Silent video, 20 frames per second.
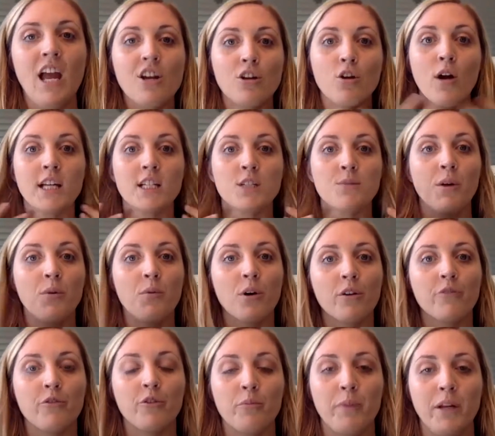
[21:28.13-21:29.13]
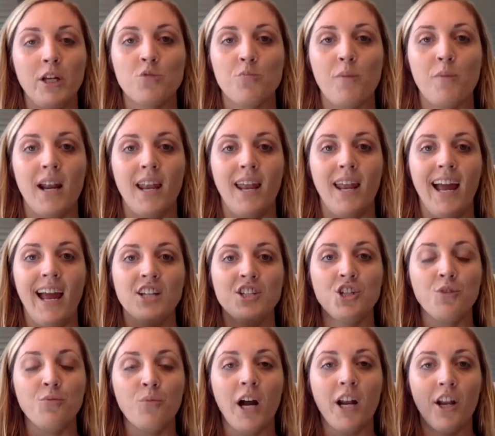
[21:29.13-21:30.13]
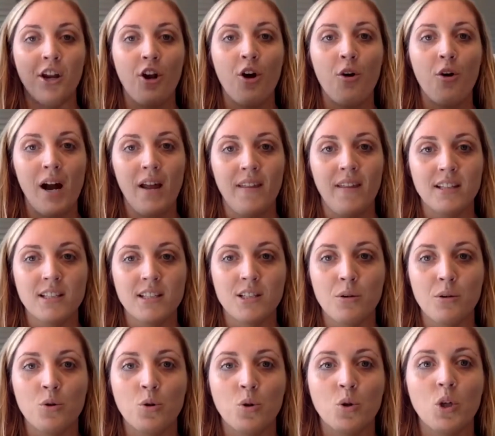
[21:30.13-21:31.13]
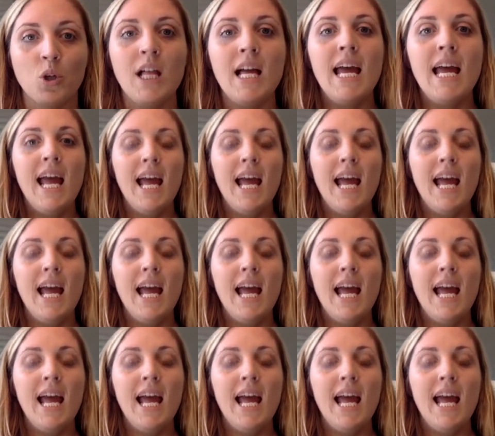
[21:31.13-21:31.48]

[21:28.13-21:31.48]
You guys, we work for Beachbody. And do you want to know why that's so cool?